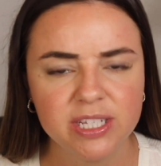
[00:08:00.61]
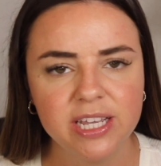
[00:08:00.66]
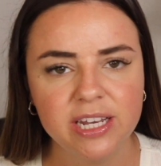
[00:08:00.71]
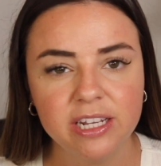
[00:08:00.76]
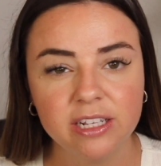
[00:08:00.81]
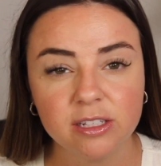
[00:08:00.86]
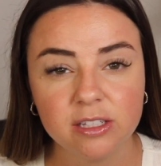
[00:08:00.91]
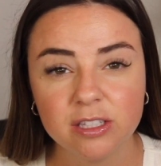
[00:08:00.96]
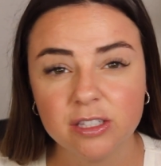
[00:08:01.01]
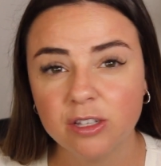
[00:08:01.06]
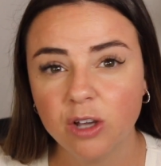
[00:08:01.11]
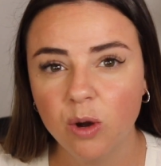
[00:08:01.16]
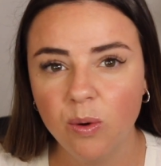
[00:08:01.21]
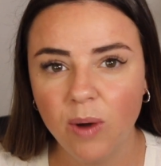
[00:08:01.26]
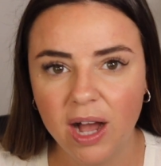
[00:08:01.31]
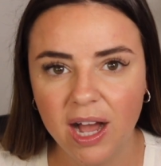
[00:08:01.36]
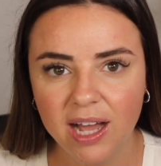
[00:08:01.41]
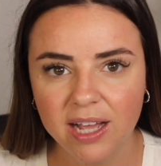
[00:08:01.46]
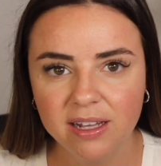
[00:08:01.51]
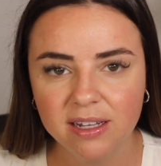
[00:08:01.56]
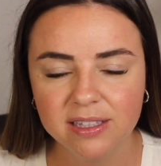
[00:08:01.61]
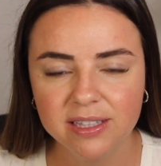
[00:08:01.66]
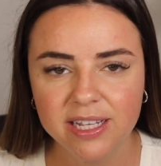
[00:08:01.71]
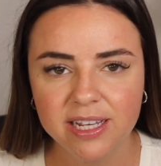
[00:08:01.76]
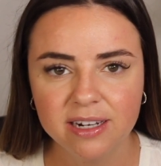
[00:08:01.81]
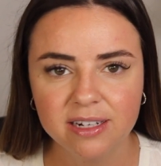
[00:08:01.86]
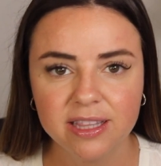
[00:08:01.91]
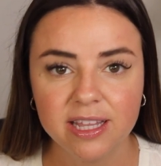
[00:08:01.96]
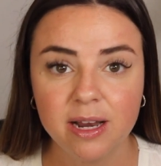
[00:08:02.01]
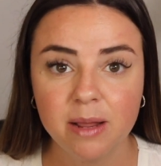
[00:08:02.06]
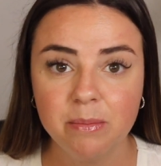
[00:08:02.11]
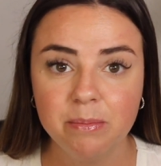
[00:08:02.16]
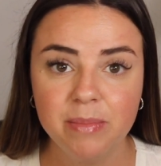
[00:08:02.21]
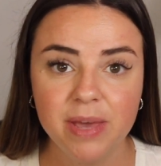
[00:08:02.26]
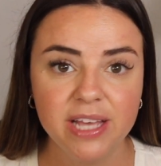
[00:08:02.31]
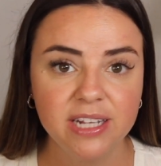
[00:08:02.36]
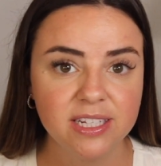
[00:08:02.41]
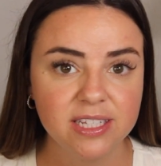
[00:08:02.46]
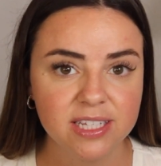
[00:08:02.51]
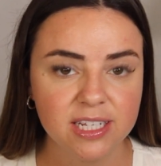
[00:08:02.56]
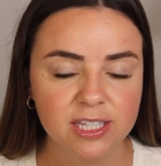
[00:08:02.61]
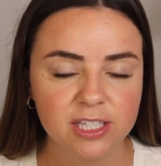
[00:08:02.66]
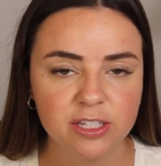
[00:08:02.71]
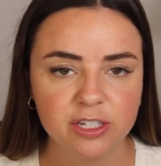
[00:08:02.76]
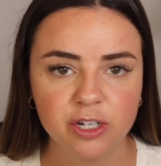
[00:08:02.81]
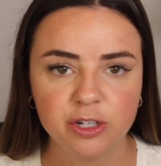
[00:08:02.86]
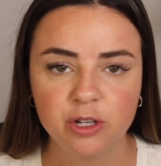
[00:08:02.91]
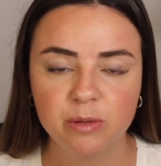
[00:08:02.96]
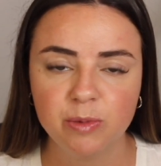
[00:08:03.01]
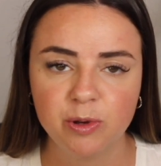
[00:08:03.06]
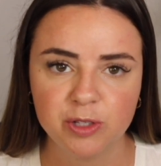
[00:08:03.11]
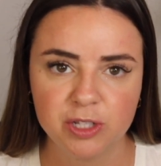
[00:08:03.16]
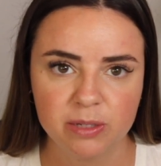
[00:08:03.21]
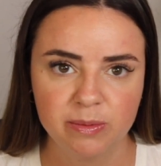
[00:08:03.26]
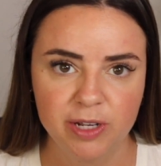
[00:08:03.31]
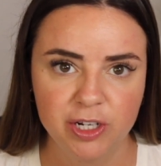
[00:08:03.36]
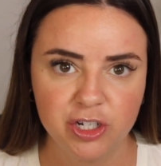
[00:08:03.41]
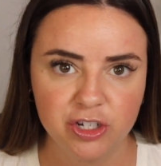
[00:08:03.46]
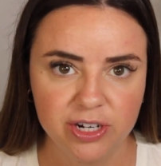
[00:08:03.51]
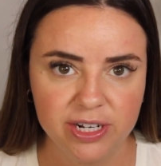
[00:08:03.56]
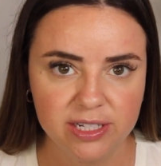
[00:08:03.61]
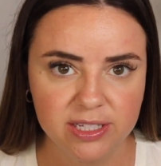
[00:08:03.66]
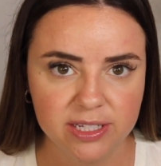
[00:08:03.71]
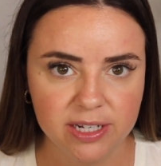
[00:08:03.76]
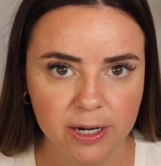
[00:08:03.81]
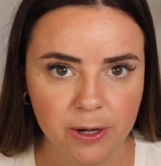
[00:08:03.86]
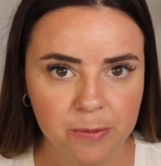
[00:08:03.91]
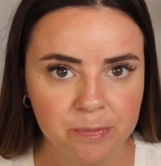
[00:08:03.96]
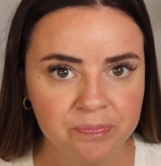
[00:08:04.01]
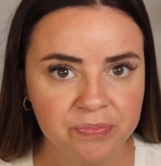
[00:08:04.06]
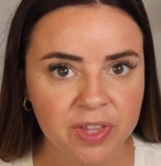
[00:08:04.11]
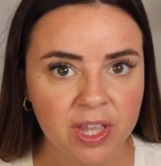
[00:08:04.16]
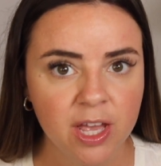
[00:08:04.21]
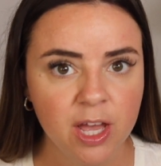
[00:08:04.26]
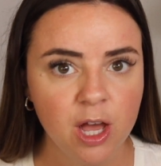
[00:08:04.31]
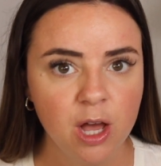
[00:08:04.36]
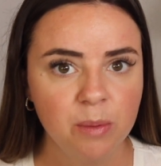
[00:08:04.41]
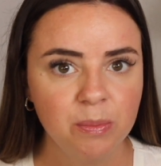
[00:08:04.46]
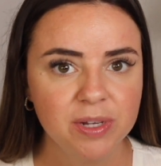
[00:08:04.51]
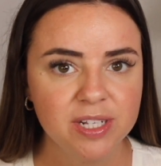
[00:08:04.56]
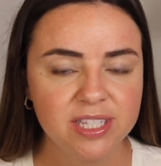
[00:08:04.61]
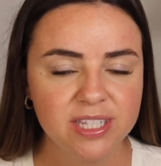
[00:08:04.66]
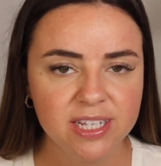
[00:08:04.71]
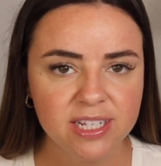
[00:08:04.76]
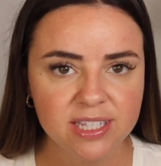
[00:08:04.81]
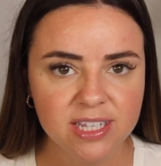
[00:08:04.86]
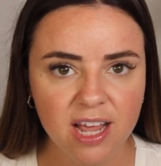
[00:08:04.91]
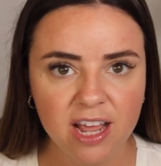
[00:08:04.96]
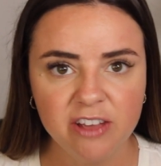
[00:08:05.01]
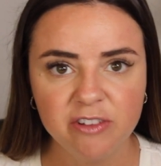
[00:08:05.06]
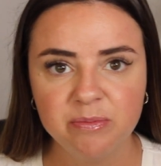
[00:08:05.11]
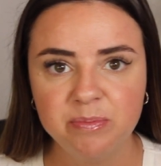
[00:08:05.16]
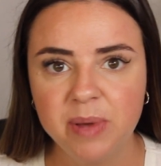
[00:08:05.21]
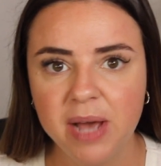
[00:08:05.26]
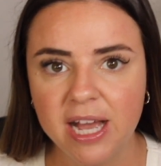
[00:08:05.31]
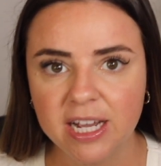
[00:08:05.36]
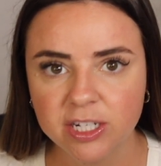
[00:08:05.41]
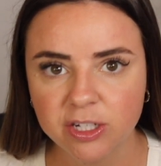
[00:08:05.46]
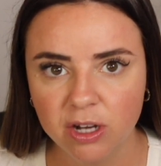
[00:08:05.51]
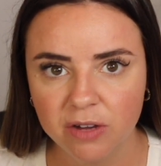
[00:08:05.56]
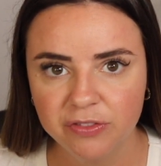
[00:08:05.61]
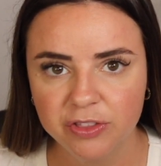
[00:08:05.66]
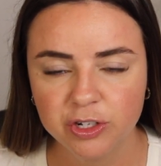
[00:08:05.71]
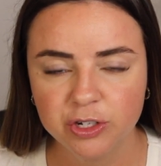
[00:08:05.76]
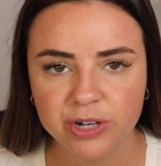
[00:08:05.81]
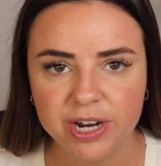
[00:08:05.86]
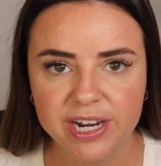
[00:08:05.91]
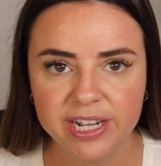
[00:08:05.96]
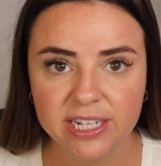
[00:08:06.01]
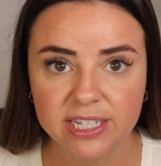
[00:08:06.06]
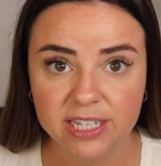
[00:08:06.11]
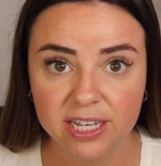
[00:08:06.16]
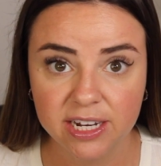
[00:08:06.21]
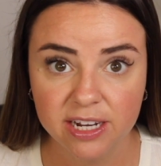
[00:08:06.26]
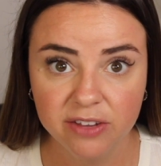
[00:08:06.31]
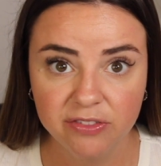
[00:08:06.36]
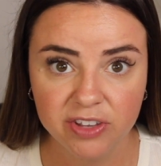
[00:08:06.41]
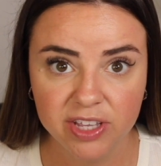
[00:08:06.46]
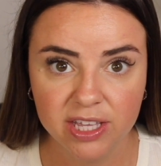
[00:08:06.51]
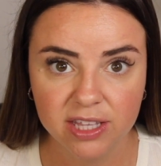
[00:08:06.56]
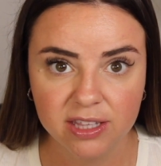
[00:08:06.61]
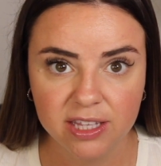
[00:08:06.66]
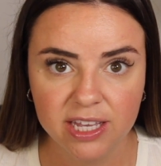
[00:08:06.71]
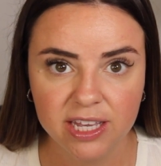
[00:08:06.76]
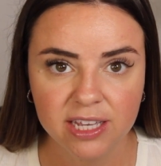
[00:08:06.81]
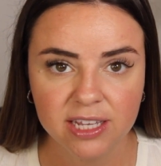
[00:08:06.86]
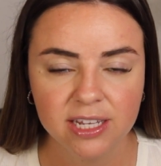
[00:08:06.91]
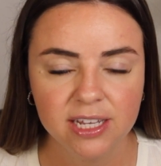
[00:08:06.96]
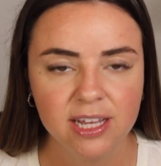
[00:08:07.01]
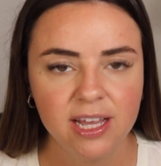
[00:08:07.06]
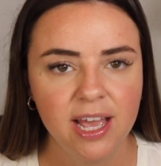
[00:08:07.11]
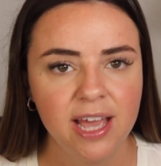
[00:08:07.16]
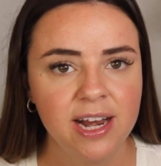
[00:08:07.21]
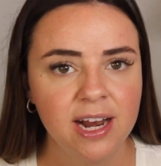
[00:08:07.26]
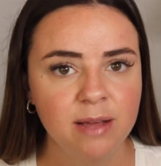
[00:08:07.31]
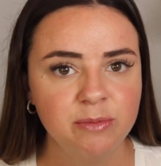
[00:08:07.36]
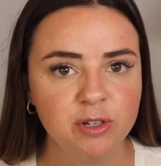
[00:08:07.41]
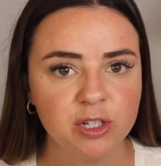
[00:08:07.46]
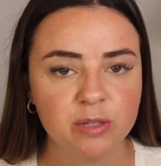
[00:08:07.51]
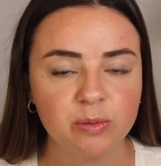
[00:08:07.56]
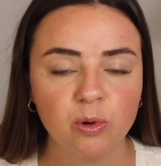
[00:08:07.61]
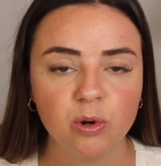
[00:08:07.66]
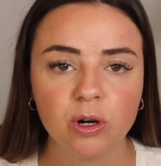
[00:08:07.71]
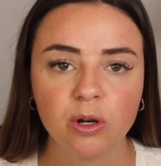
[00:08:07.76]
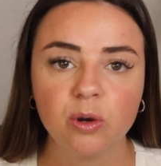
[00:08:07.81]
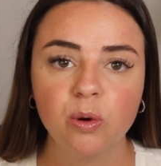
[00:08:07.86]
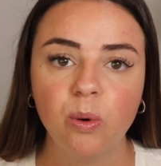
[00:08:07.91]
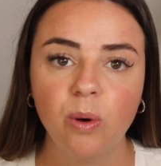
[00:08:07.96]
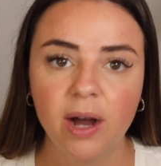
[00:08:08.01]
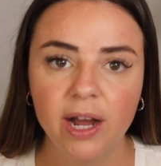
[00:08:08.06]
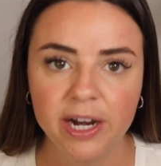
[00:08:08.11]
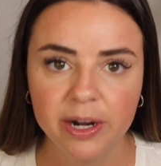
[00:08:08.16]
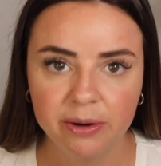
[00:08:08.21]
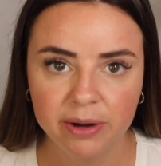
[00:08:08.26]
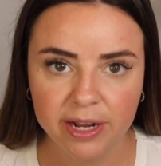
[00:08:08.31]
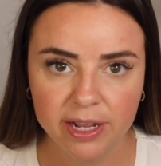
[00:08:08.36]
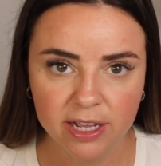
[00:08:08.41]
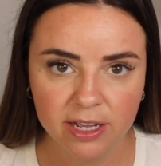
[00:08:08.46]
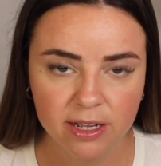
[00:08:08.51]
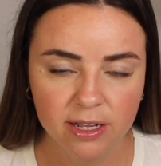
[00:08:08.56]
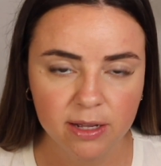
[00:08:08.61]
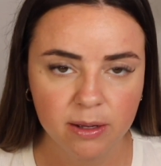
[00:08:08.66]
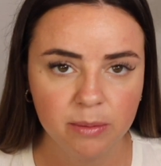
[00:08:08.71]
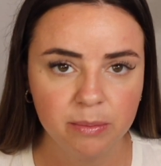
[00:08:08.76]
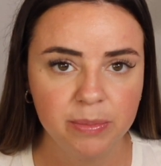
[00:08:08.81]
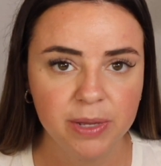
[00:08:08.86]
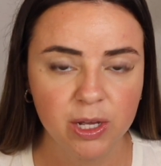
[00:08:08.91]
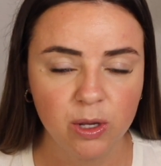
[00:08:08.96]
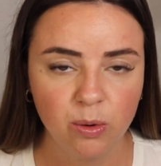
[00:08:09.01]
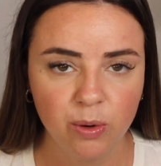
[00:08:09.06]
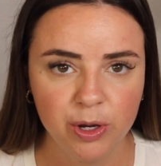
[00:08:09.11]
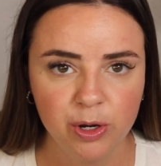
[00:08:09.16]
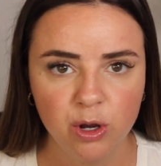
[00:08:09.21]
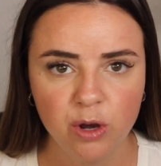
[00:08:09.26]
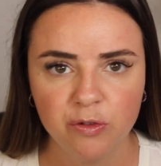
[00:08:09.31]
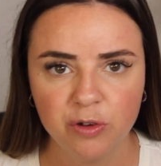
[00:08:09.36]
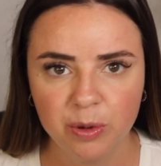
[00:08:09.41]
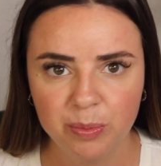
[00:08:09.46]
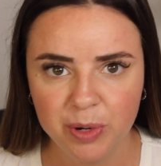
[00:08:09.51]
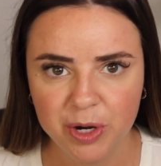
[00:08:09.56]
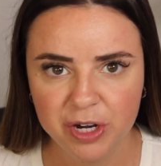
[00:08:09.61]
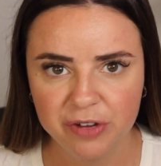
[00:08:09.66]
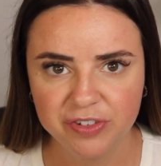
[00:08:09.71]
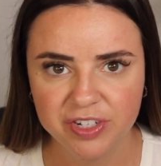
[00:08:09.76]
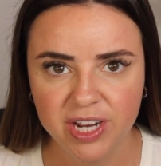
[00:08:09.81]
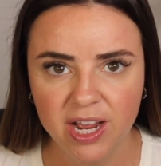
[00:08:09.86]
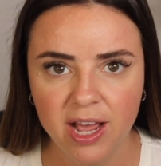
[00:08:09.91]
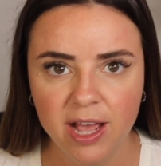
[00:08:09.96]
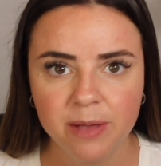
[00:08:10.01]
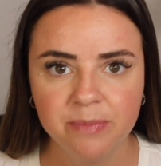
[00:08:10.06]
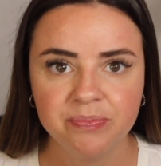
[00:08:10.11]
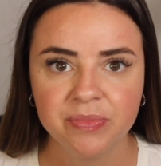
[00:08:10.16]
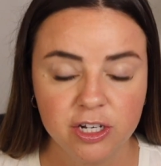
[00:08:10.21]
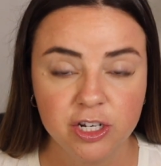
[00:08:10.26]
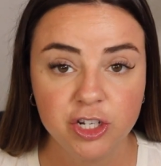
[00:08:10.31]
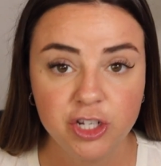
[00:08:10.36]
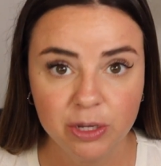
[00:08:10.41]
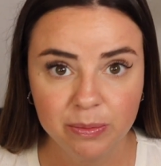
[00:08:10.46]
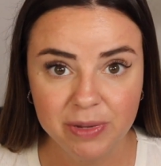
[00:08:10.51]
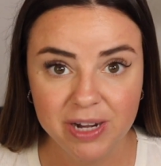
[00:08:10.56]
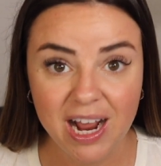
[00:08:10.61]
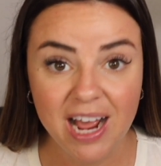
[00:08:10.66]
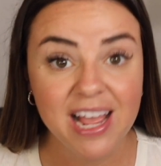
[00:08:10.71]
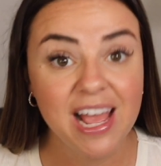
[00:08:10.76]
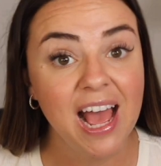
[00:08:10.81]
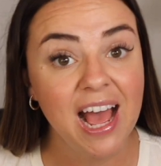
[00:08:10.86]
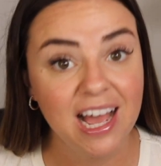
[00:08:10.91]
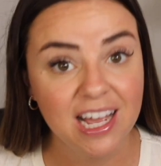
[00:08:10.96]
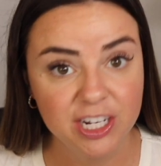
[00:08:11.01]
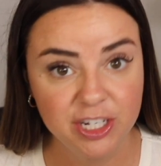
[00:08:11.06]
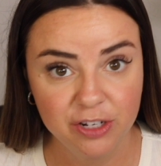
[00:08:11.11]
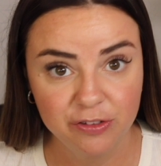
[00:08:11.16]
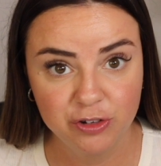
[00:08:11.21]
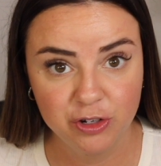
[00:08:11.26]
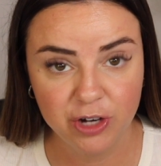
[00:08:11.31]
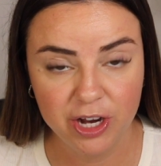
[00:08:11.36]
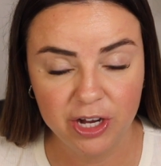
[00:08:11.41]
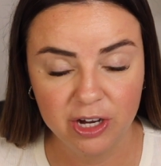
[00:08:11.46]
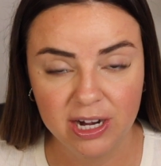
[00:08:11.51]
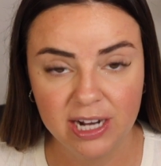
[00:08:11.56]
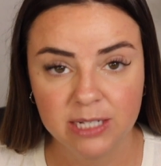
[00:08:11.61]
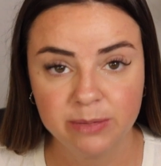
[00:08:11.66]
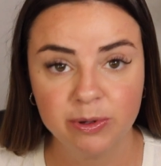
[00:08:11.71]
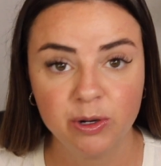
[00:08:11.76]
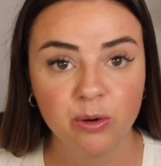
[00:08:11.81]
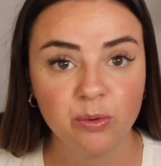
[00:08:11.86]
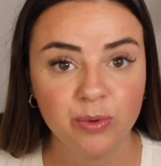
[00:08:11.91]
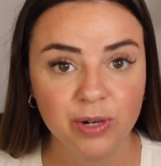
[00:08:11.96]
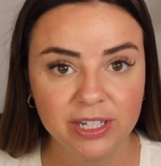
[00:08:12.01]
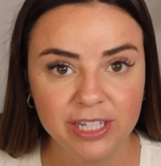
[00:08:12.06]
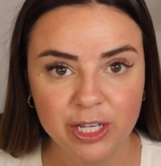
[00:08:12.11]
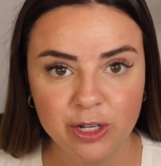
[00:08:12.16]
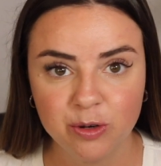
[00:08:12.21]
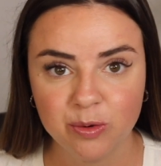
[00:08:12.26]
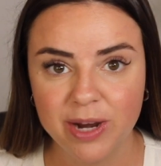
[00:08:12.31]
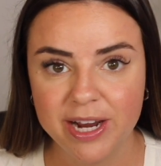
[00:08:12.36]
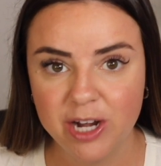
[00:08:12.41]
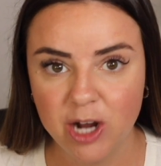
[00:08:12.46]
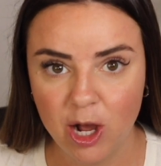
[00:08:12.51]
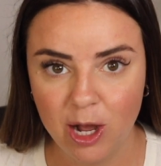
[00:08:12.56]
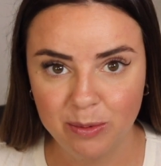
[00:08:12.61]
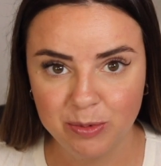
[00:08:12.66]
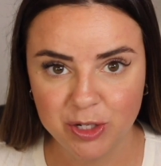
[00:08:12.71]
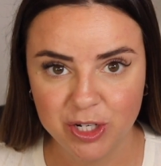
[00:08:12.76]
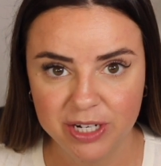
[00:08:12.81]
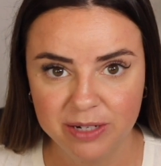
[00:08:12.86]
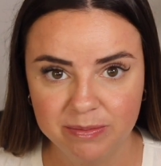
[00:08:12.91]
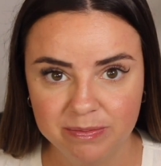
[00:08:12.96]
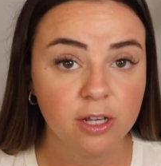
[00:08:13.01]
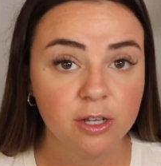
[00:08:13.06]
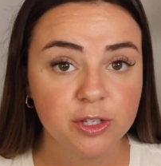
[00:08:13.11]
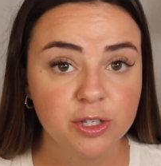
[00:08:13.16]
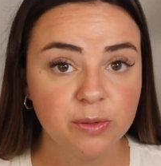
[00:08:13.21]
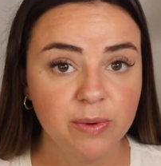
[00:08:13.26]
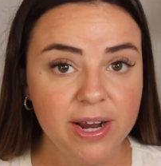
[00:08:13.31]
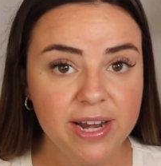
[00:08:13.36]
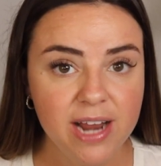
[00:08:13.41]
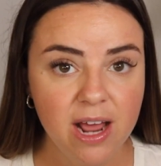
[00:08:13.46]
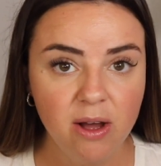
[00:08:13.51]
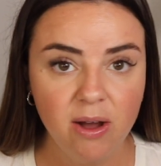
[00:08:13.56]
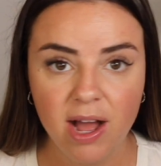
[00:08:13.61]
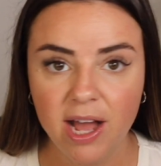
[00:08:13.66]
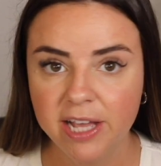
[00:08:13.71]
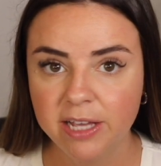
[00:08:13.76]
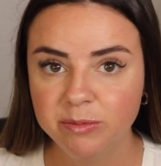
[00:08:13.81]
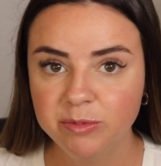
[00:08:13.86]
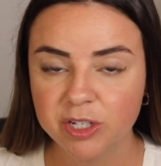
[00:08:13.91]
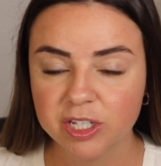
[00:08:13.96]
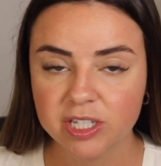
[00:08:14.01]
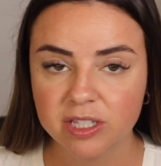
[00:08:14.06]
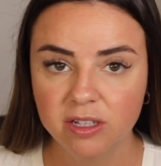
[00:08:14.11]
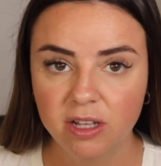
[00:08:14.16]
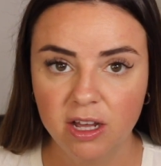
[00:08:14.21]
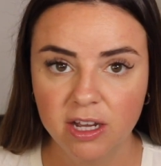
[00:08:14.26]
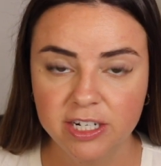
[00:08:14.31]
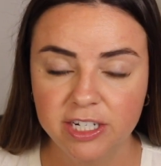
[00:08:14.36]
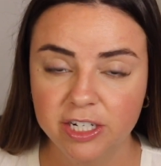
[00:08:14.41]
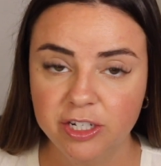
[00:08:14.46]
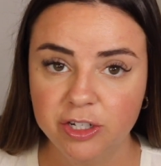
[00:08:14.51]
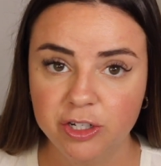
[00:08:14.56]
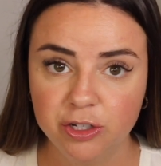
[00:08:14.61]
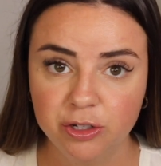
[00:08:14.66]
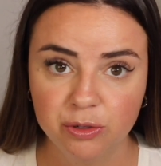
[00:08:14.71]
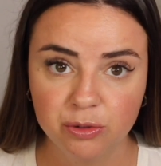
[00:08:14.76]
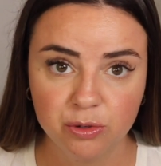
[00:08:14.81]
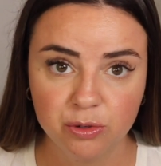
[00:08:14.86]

getting so high on there that it made sense to do most of my trades there. But since I have backed off the trading significantly and I'm just more acquiring Bitcoin over a period of time, Gemini Active Trader has been a really great option. So right now I am just logged into